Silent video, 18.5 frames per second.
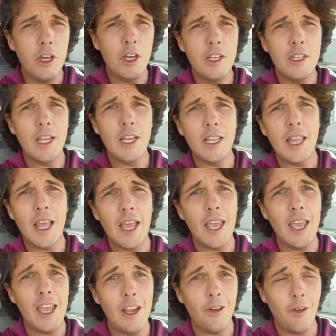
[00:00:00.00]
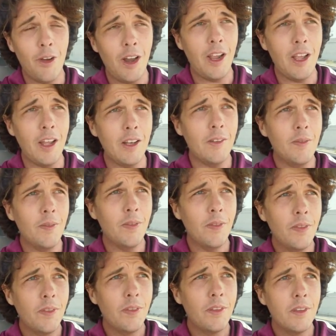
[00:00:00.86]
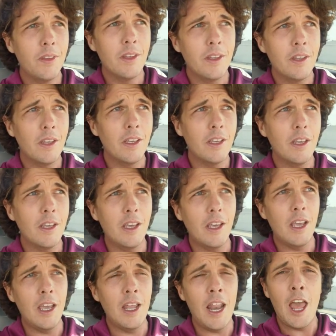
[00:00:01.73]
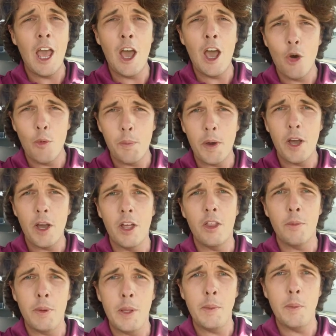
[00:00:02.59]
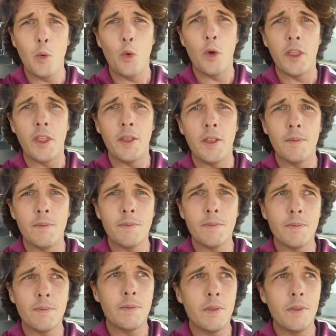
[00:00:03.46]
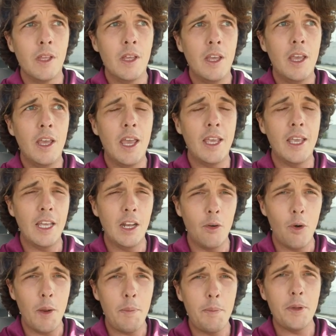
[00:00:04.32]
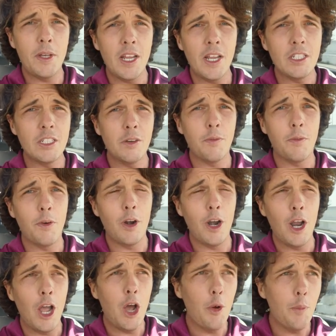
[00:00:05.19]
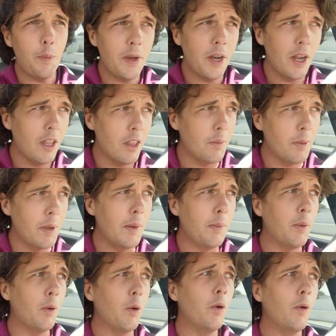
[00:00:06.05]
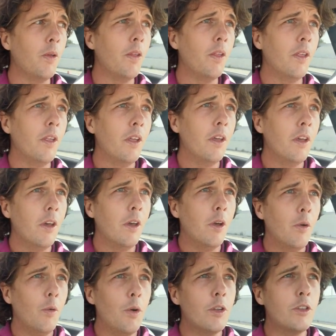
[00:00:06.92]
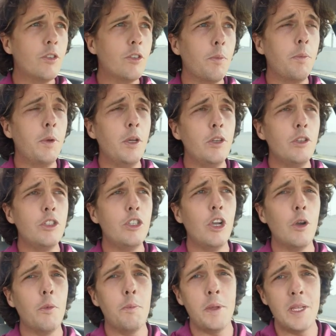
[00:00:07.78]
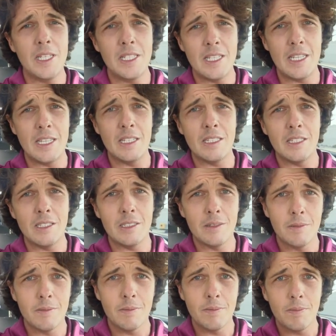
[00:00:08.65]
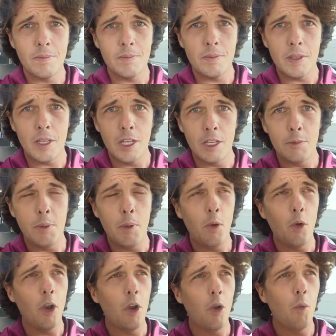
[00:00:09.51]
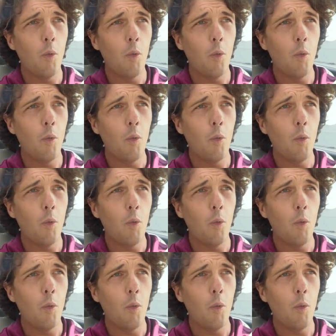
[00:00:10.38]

take that eight grand and help other people with it and get a reputation for helping other people, which will boost your business because people are going to